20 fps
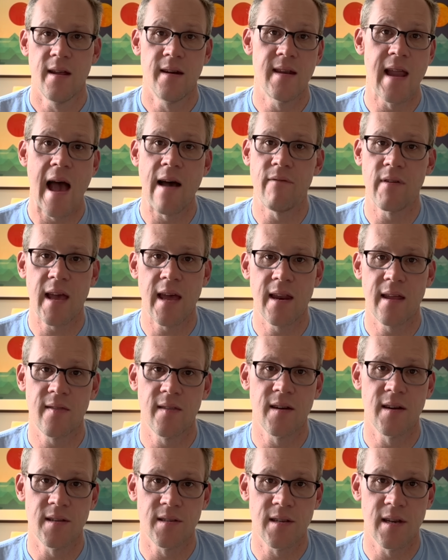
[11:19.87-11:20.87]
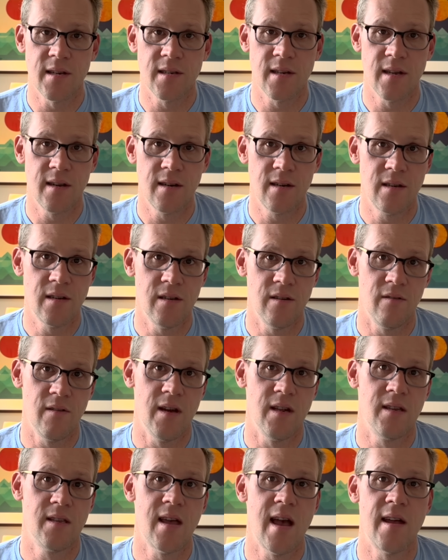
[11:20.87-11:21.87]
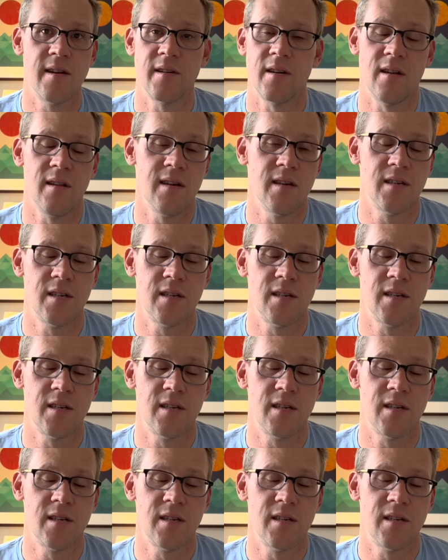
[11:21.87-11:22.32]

navigating the decision to intentionally